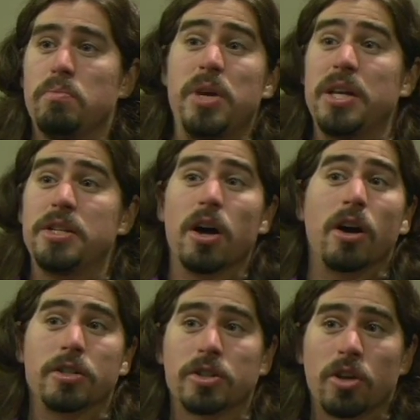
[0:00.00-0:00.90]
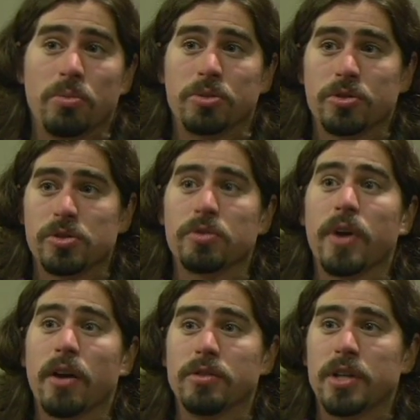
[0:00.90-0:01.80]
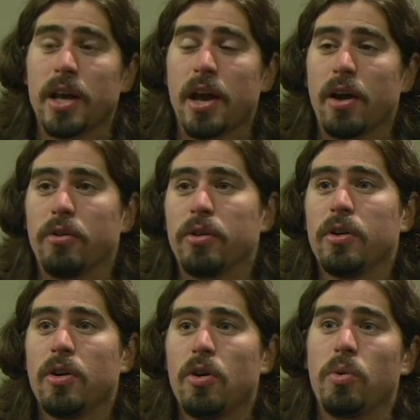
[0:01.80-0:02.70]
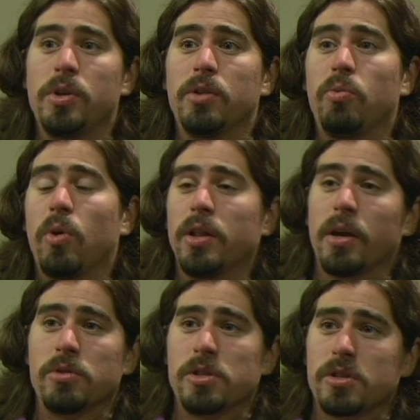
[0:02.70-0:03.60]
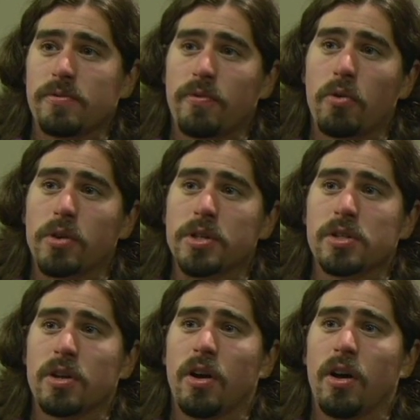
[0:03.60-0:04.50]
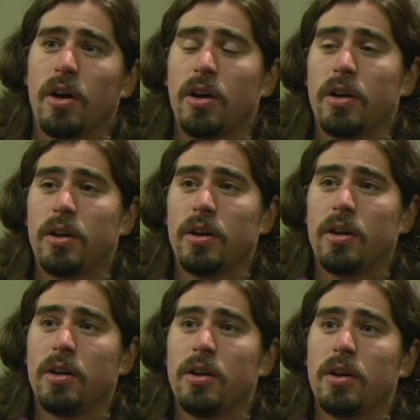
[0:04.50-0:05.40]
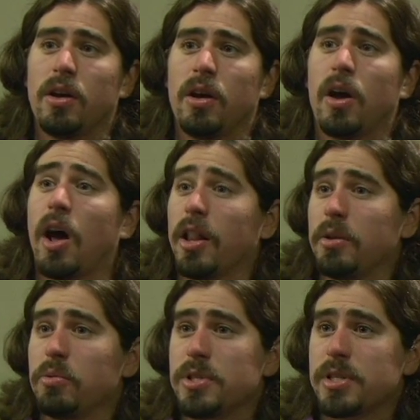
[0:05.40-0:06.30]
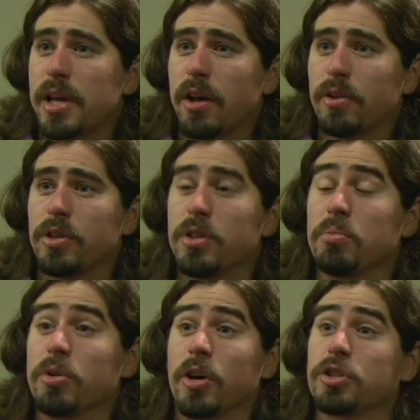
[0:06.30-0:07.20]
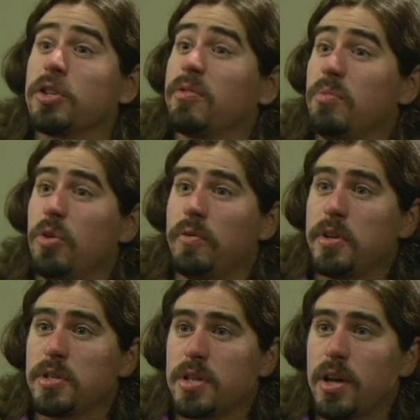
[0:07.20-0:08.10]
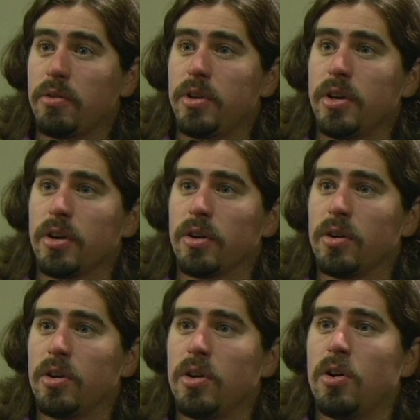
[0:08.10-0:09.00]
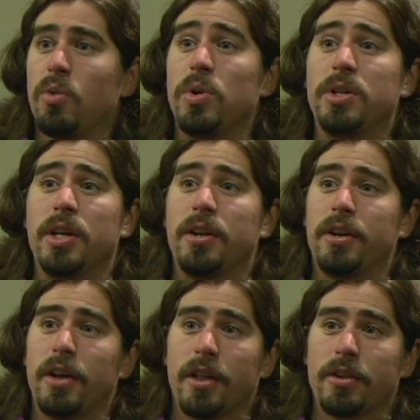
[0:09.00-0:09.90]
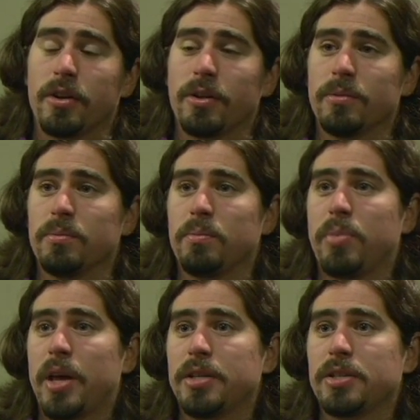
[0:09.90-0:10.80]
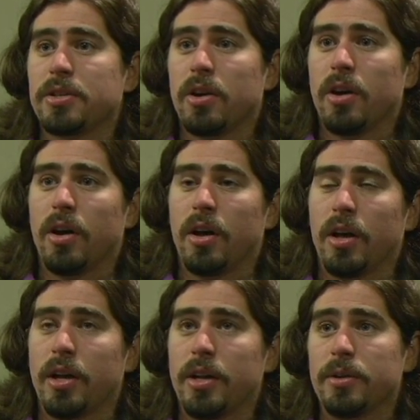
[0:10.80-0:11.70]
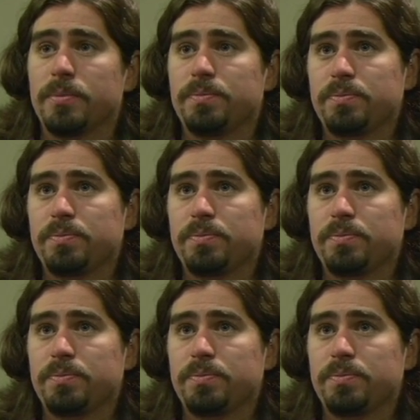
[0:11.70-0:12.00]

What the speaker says: bead dog sculptures around town. We did one that was focused on Hollywood South and the production of movies down here. We did another based on